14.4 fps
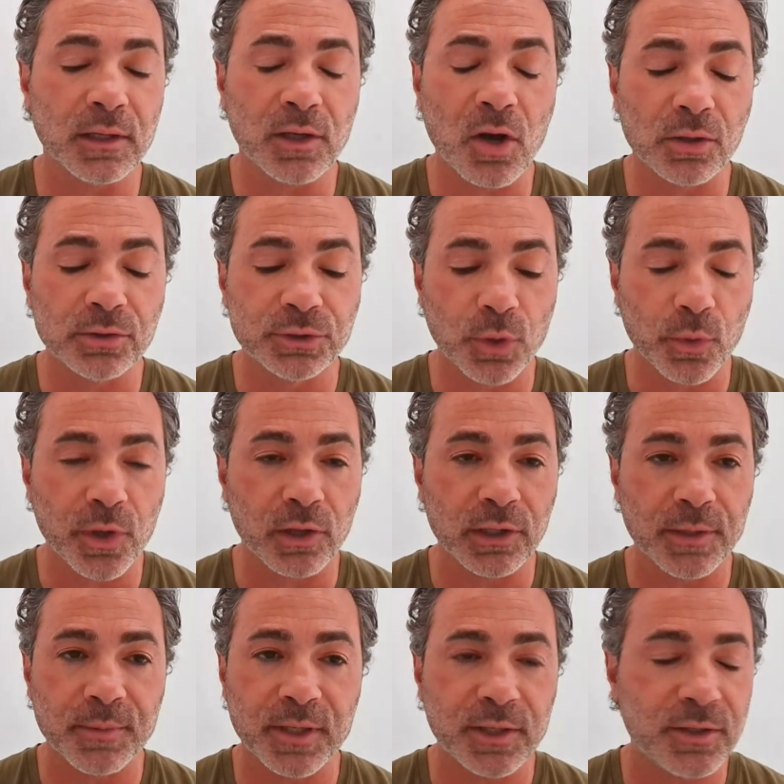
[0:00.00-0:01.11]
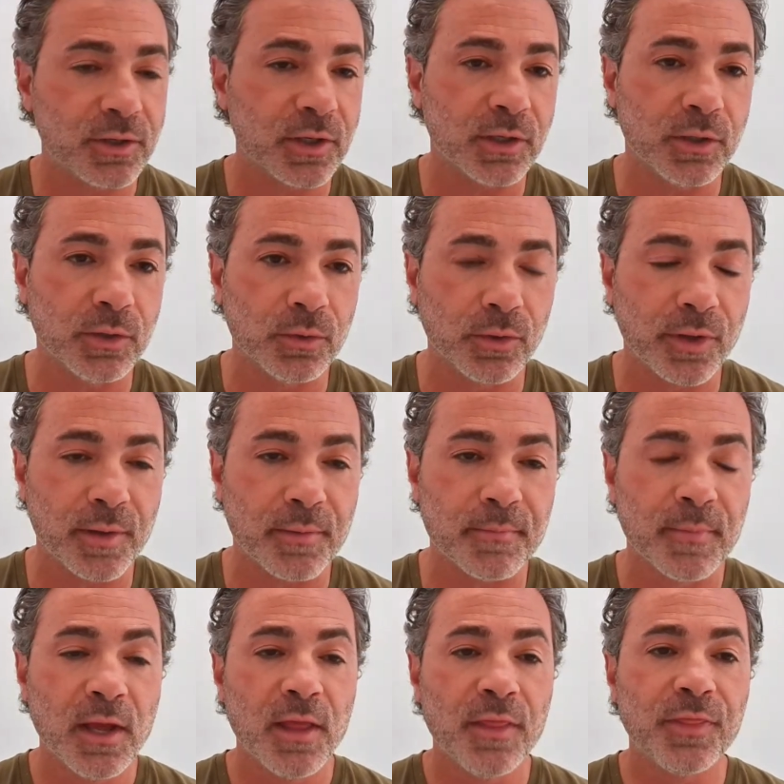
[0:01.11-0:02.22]
called Doi Unlimited. You can Google them.
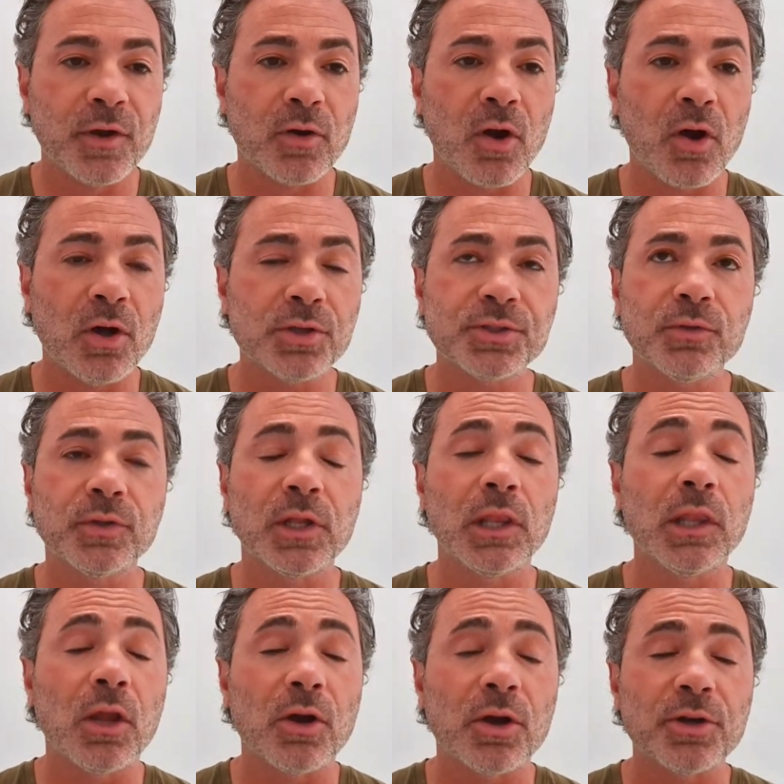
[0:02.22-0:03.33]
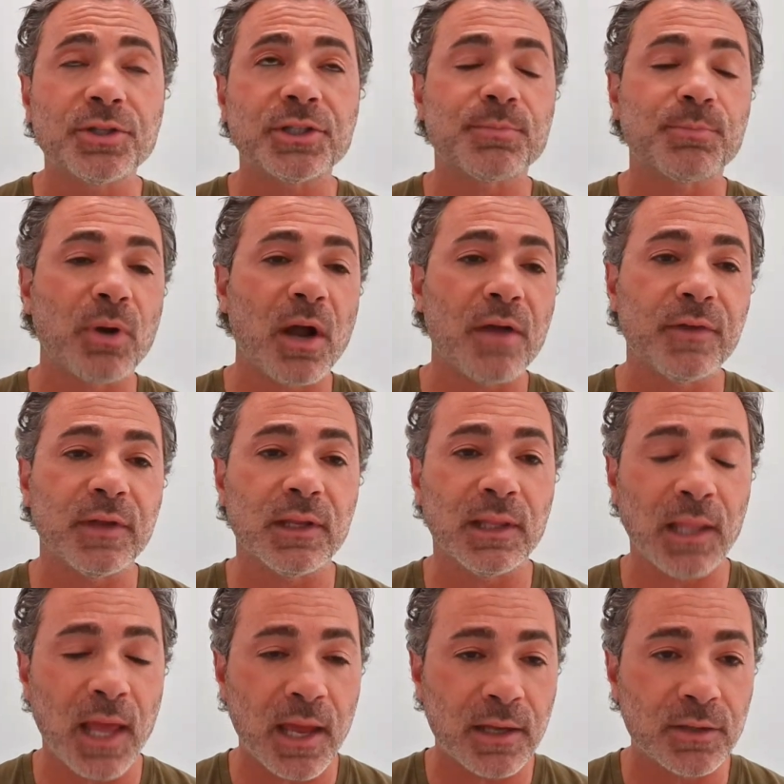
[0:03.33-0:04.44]
They're also the largest private
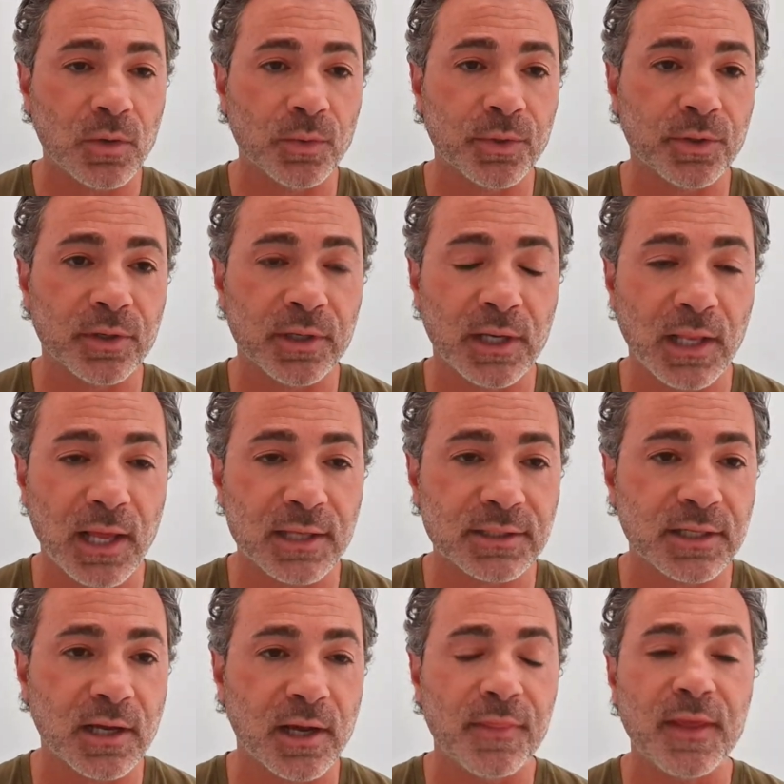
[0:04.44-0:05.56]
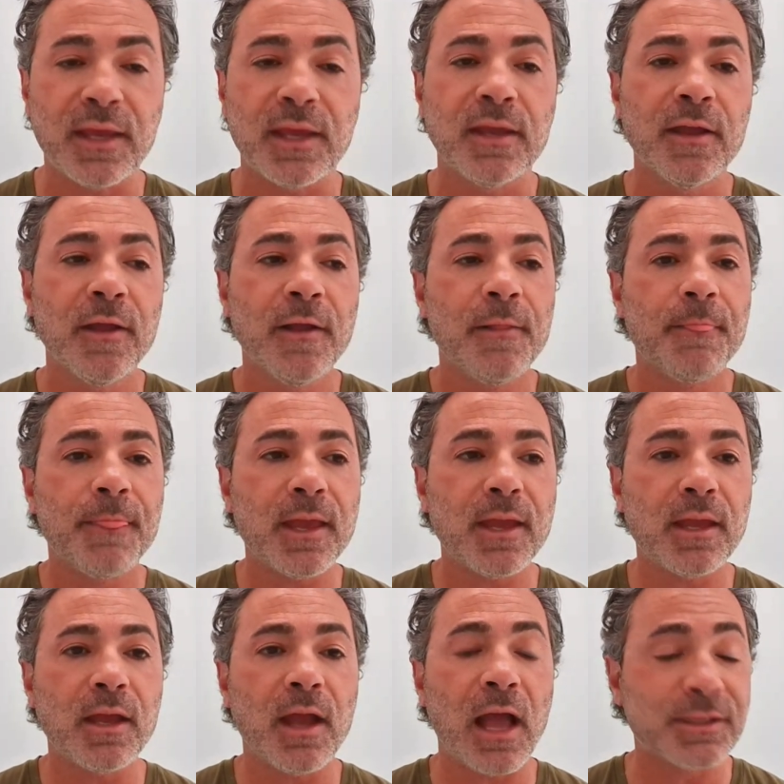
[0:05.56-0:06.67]
landowner in Alaska, and
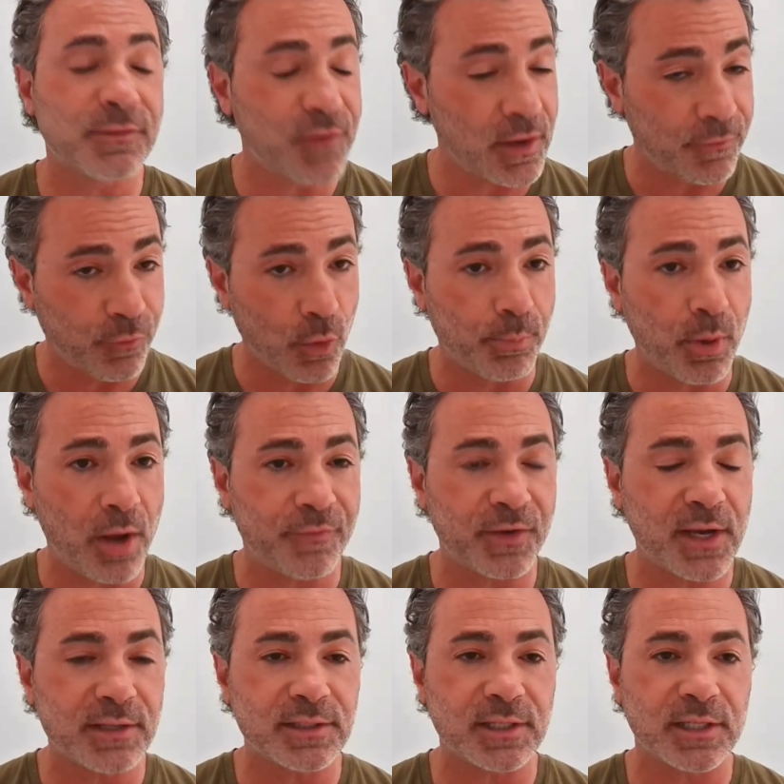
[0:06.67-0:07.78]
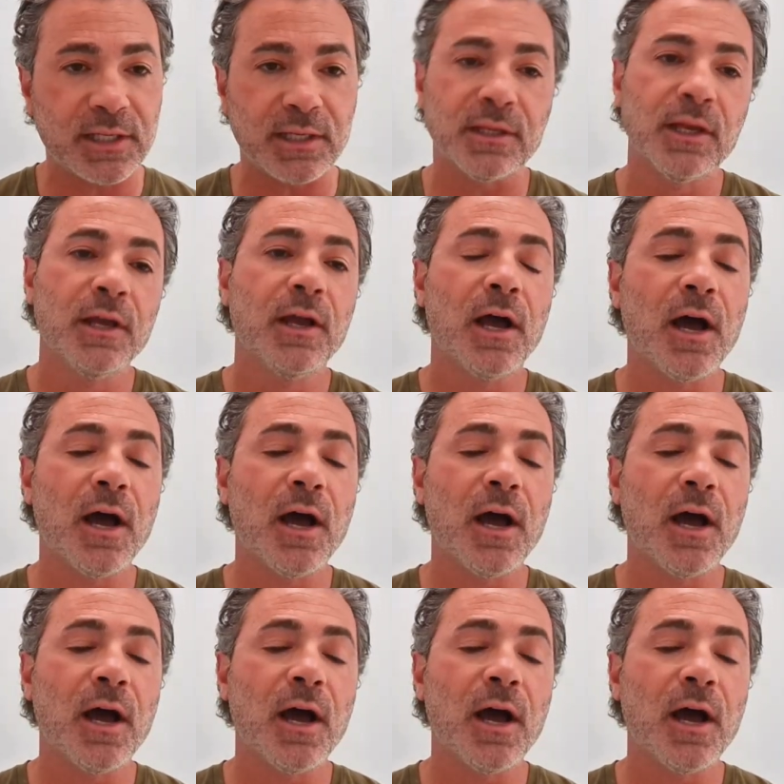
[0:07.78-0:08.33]
they as a for-profit entity,